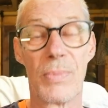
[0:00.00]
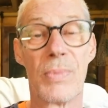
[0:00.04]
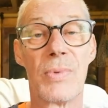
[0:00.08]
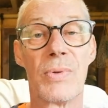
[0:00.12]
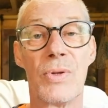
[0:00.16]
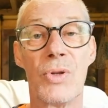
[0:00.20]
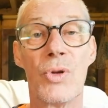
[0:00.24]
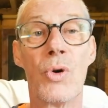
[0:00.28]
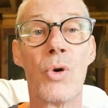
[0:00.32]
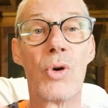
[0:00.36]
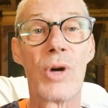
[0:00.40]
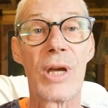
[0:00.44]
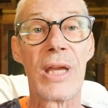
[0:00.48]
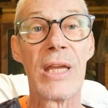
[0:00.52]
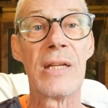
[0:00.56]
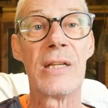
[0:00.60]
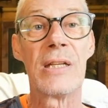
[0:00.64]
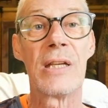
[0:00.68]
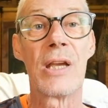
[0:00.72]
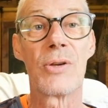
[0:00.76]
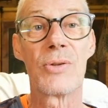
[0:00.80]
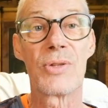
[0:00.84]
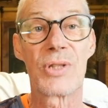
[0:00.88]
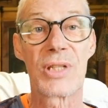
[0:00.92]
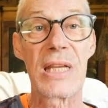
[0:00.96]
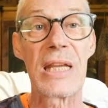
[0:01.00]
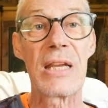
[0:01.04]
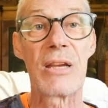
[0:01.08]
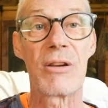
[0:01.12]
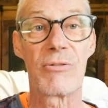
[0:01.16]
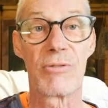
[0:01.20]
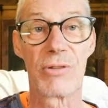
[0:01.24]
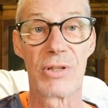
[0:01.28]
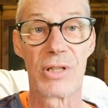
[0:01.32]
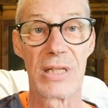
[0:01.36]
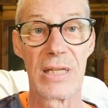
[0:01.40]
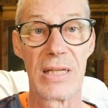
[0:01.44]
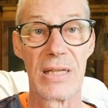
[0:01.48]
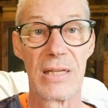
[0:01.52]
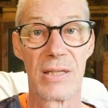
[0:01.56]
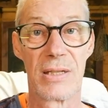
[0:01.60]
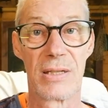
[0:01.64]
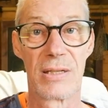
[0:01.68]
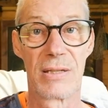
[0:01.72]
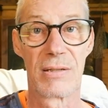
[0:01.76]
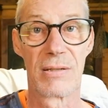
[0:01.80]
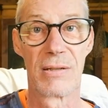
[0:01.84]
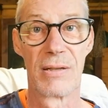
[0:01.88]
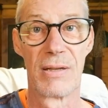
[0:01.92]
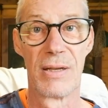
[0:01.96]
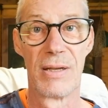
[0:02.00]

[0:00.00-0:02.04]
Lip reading: your idiosyncrasies